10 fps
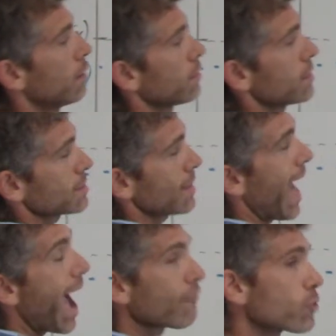This
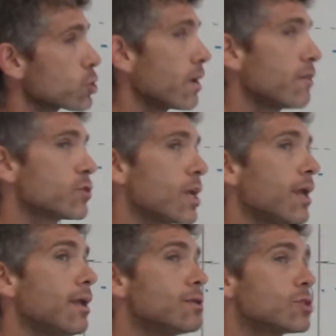average rate of
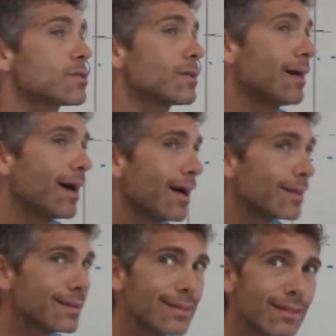change is a
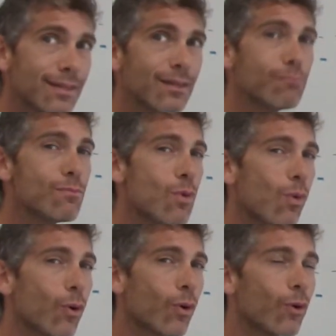little
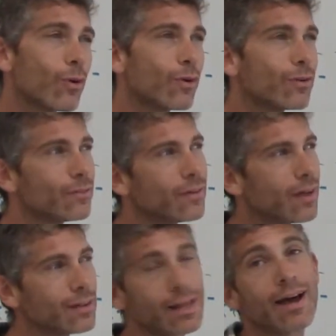more
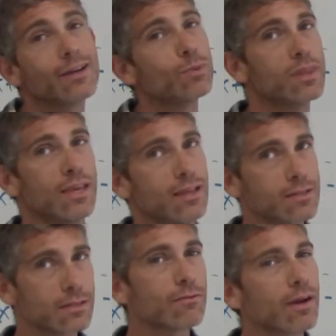aligned with the
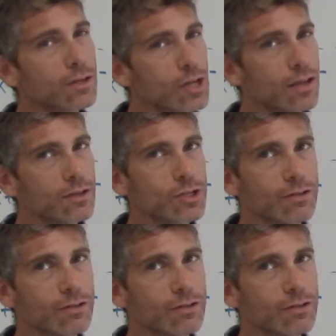instant rate of change.